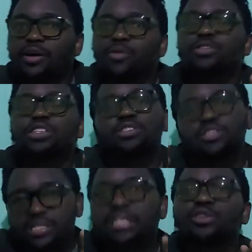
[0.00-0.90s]
Which
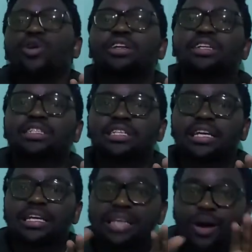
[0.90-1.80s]
is seniority.
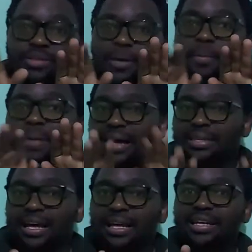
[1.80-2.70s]
Now the
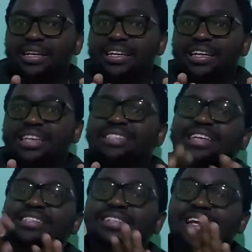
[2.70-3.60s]
mother is
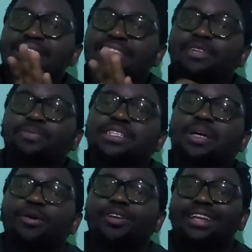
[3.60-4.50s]
the strength that brings
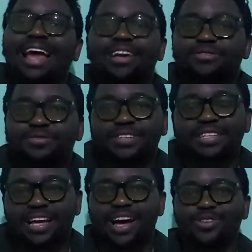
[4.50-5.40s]
about life in
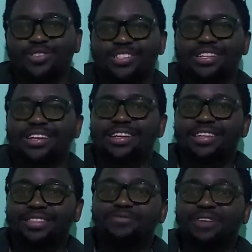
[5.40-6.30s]
the house.
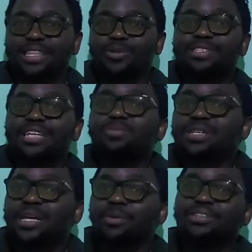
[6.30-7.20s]
The father, we said,
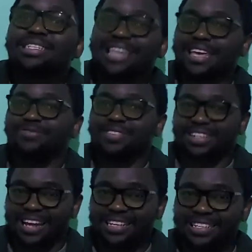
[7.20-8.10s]
brings about safety,
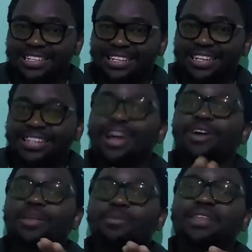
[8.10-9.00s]
right?
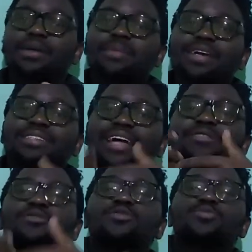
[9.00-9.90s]
Now the mother makes
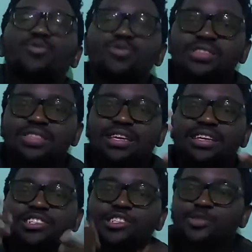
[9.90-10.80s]
that smooth.
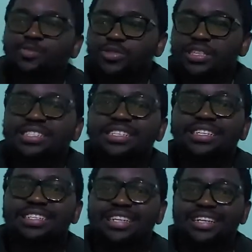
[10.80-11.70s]
She smoothens
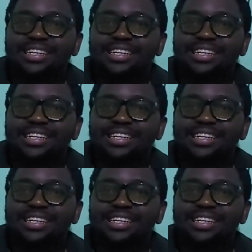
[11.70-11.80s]
it.